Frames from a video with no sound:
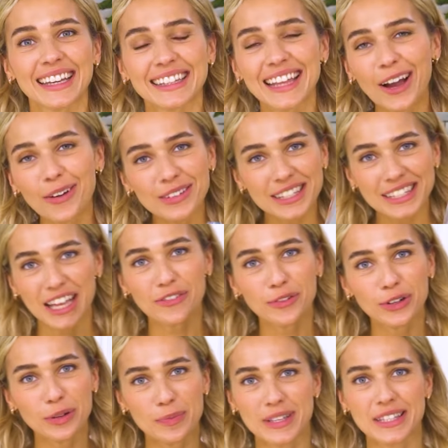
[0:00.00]
Now it's time for
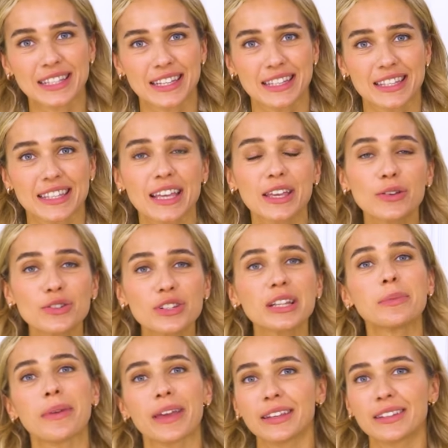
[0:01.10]
the biscuits. They usually
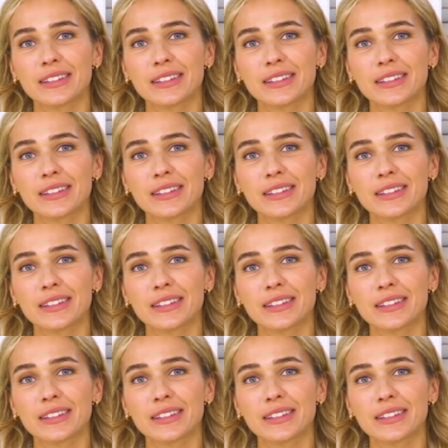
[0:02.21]
make